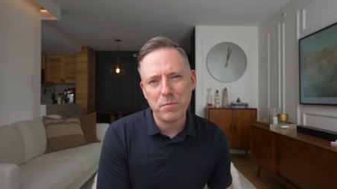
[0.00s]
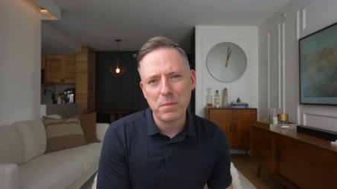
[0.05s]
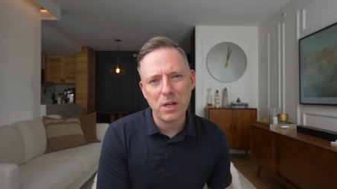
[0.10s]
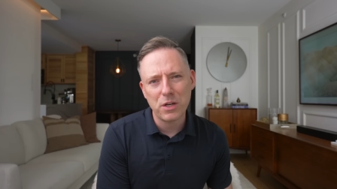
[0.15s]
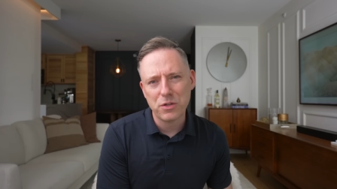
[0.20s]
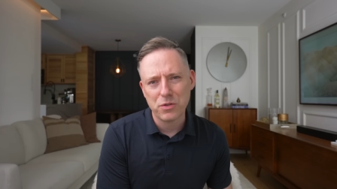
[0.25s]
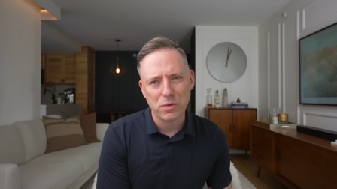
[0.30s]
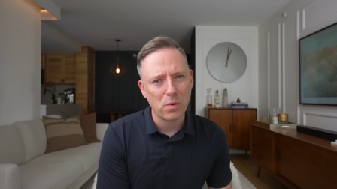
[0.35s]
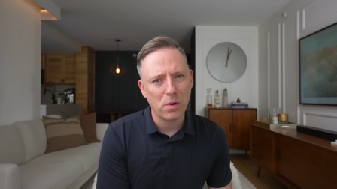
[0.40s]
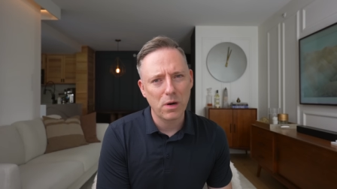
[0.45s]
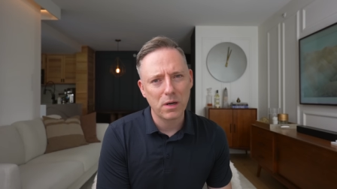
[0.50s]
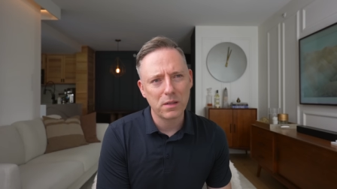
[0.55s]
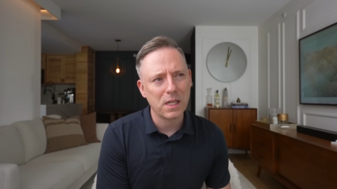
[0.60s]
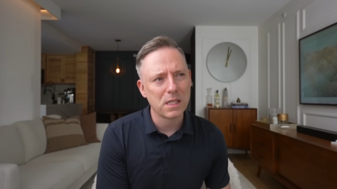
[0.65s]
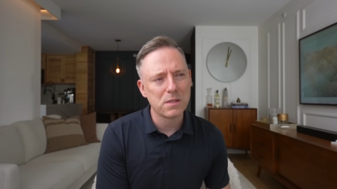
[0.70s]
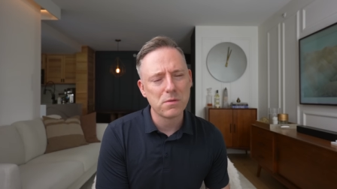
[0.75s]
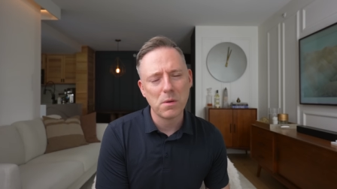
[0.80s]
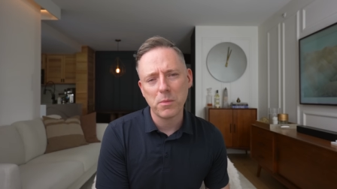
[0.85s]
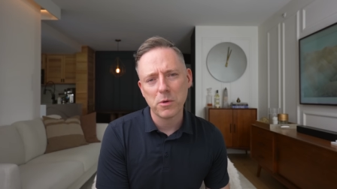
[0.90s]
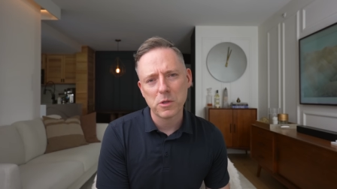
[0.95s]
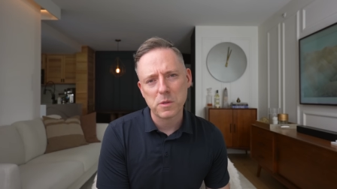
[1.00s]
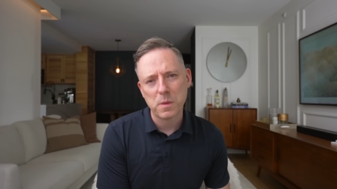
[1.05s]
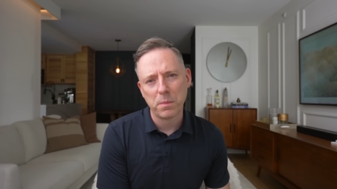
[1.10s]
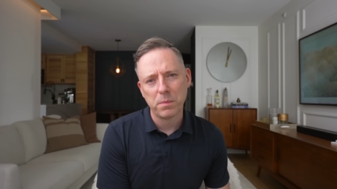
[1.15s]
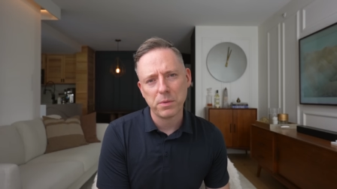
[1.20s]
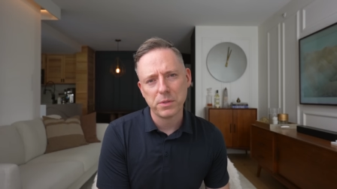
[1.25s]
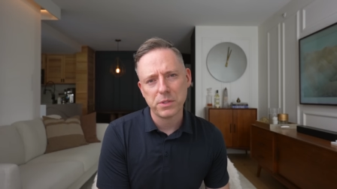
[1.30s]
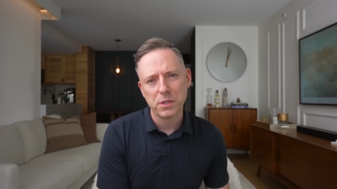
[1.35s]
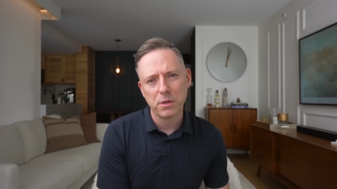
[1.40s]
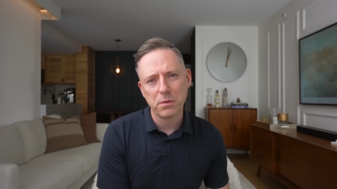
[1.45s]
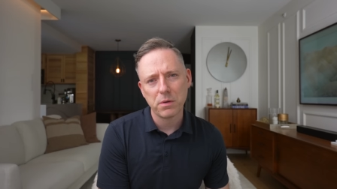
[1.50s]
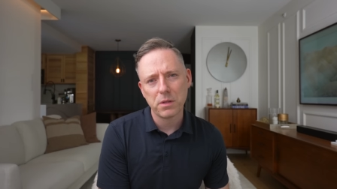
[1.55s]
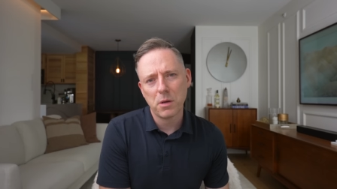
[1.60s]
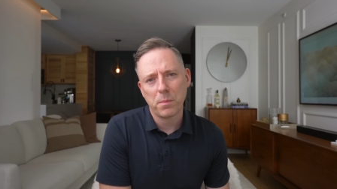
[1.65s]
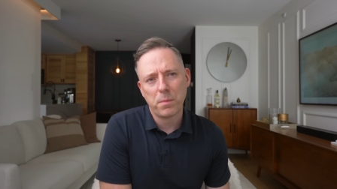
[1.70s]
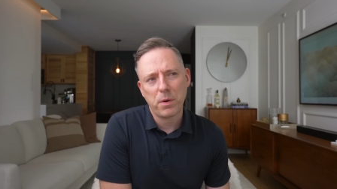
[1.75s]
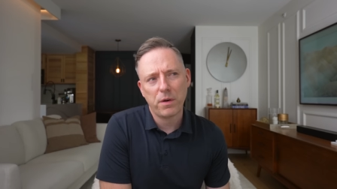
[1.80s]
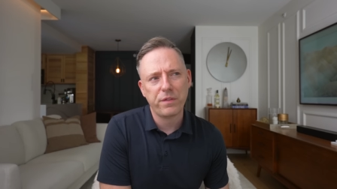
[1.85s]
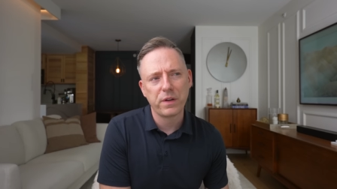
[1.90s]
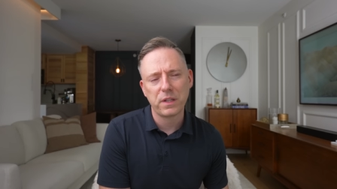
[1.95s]
them in a drawer. That's what most people do, and
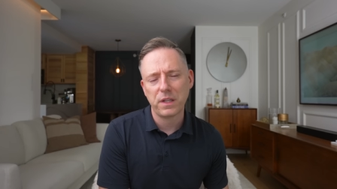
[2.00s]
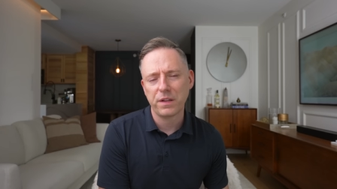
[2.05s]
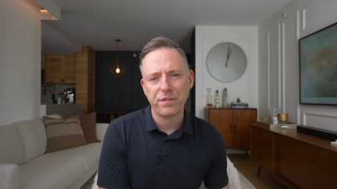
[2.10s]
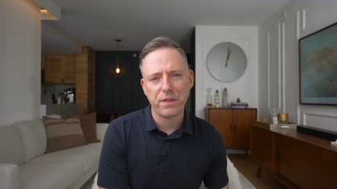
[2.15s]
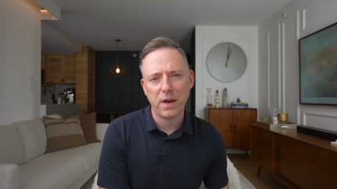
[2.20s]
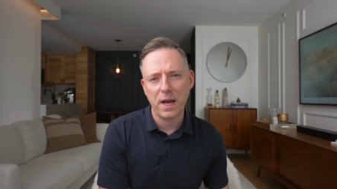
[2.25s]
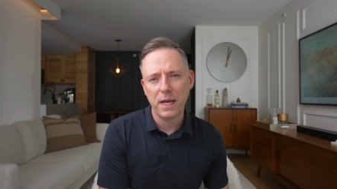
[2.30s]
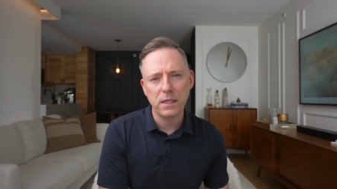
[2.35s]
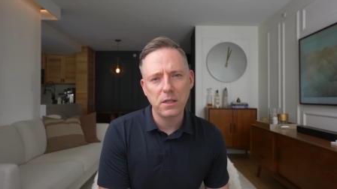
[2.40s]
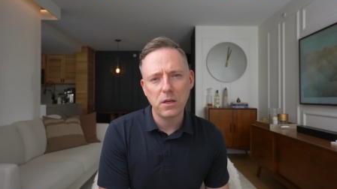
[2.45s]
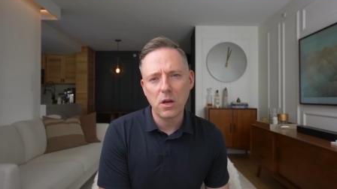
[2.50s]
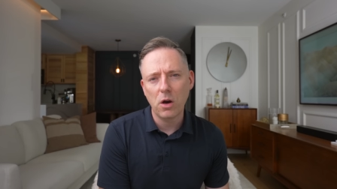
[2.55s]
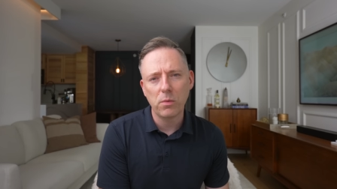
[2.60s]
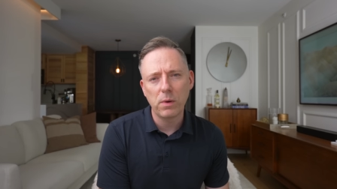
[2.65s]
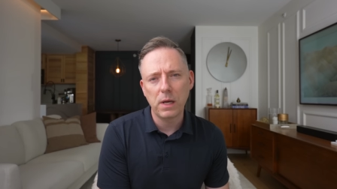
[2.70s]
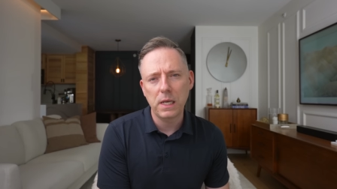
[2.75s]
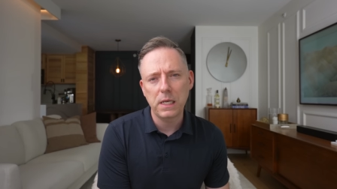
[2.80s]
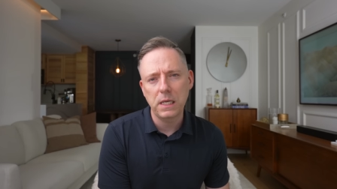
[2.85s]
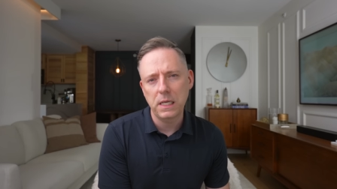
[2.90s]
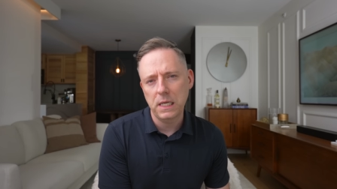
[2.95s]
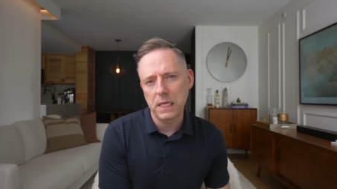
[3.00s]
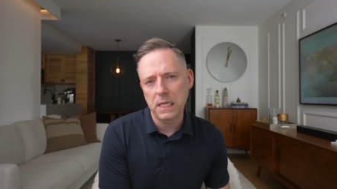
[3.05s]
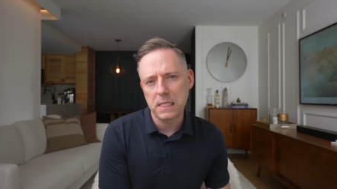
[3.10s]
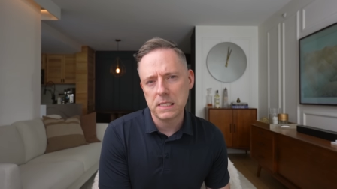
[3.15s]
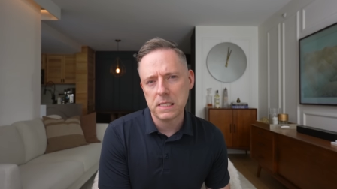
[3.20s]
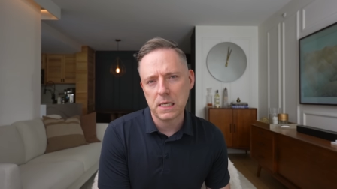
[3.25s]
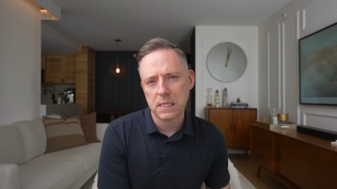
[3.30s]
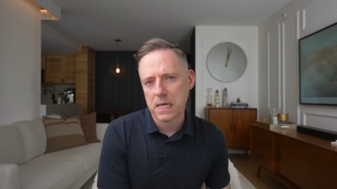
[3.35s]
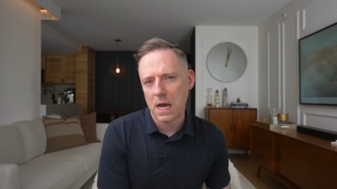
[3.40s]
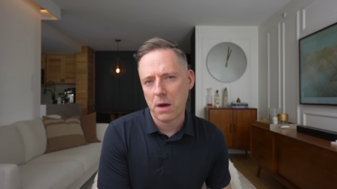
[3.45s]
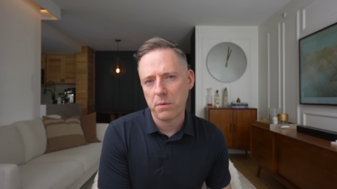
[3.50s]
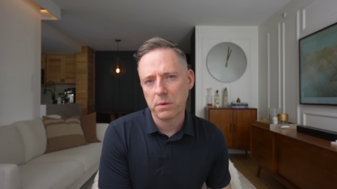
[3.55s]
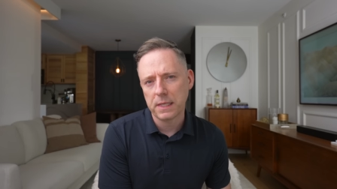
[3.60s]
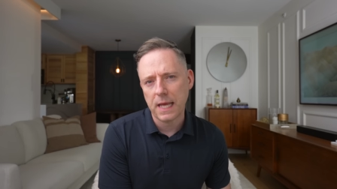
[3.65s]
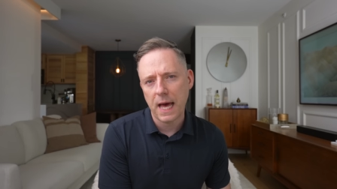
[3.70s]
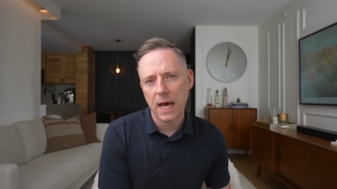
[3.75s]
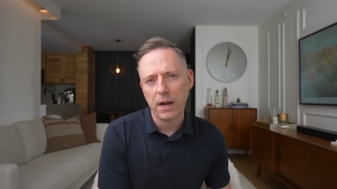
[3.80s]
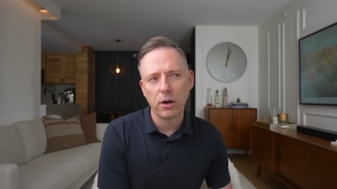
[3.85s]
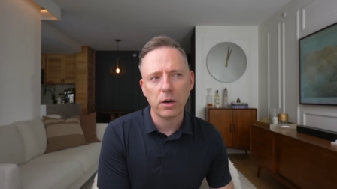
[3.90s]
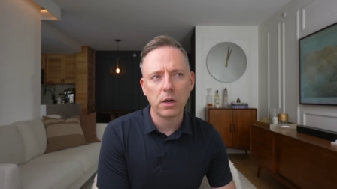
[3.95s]
they're perfectly fine. No one needs a towel
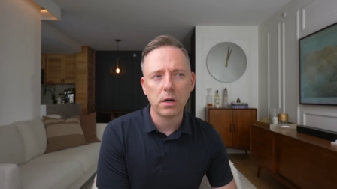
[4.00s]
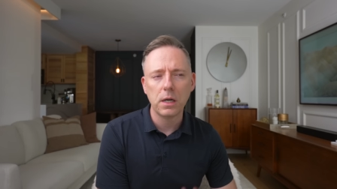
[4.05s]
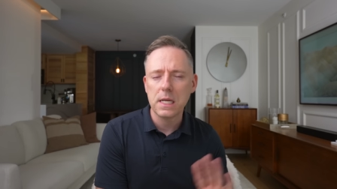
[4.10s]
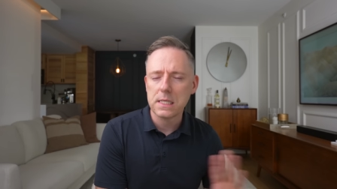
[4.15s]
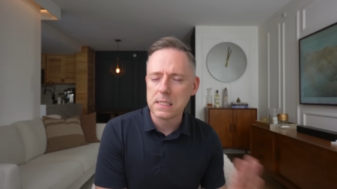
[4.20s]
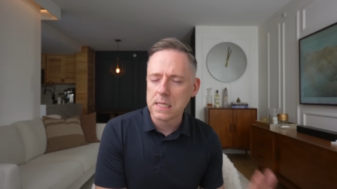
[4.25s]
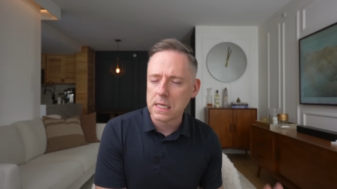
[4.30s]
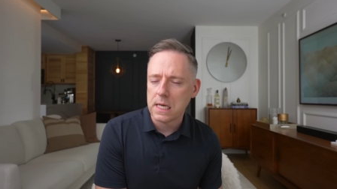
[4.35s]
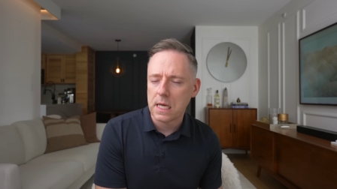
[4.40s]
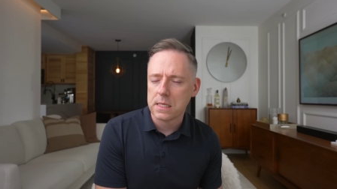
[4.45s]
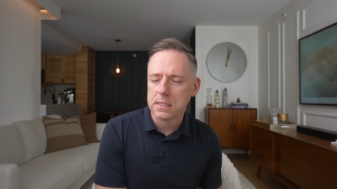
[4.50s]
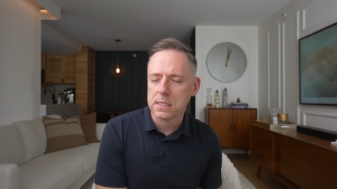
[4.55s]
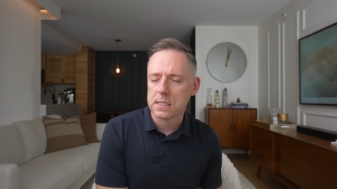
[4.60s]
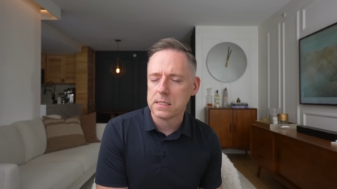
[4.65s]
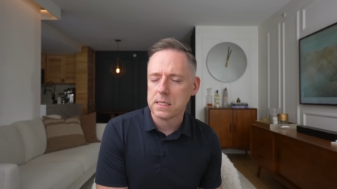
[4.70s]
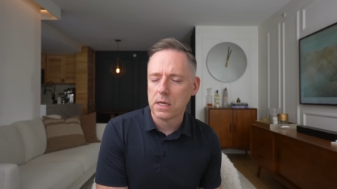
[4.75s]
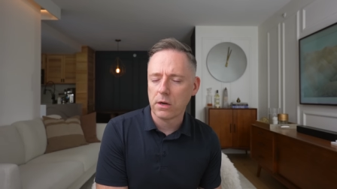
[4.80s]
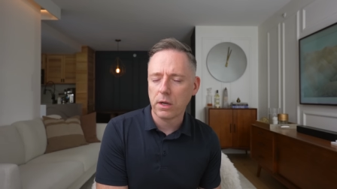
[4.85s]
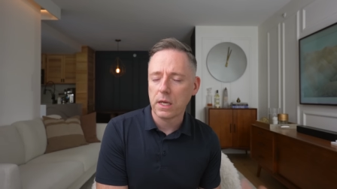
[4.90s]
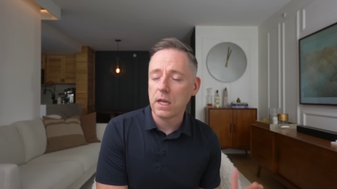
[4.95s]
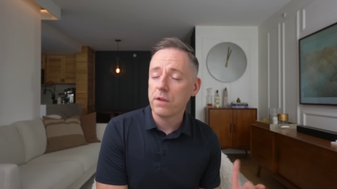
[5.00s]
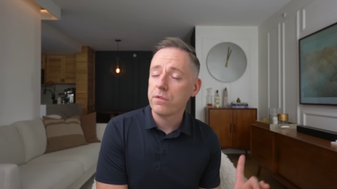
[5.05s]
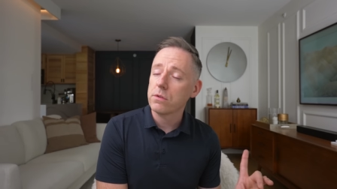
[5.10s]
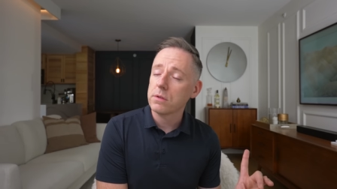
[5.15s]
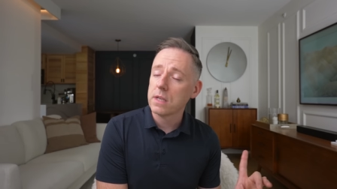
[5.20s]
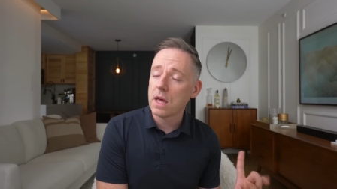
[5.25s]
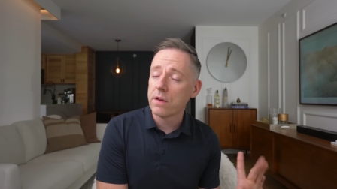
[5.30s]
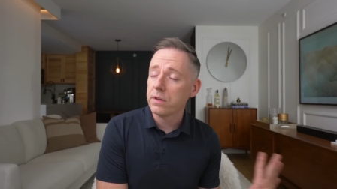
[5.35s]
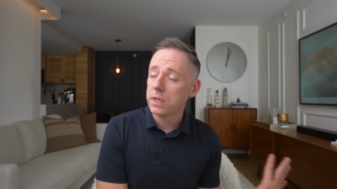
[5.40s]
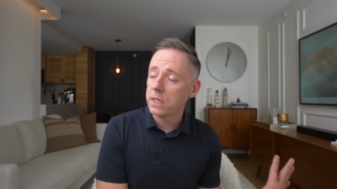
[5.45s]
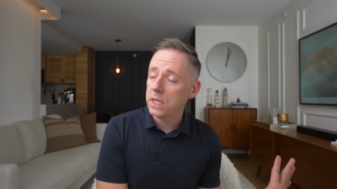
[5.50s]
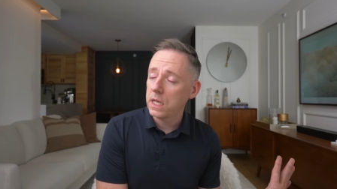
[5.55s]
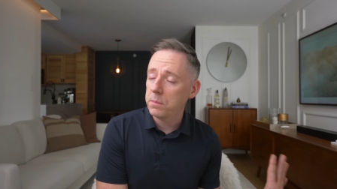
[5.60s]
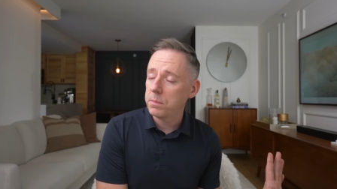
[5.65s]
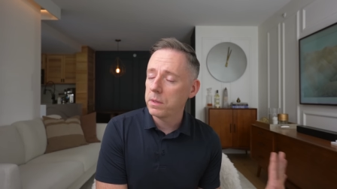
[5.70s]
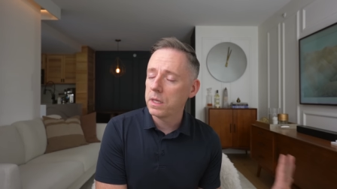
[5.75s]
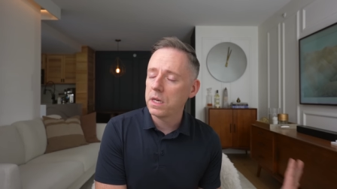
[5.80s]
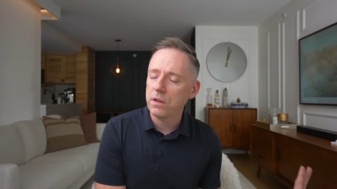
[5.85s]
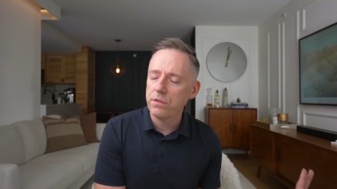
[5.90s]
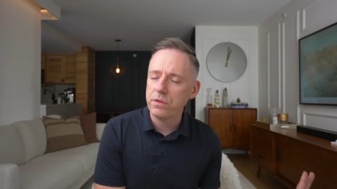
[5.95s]
ladder. It's unnecessary. If you love it,
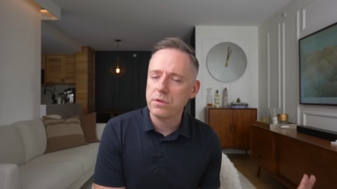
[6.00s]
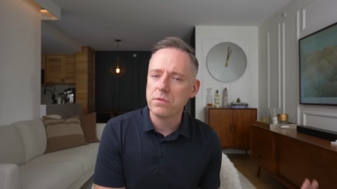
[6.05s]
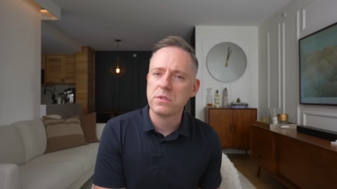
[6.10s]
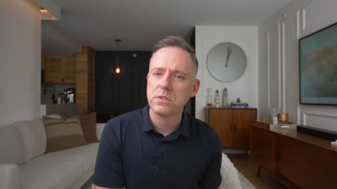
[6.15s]
keep it. If you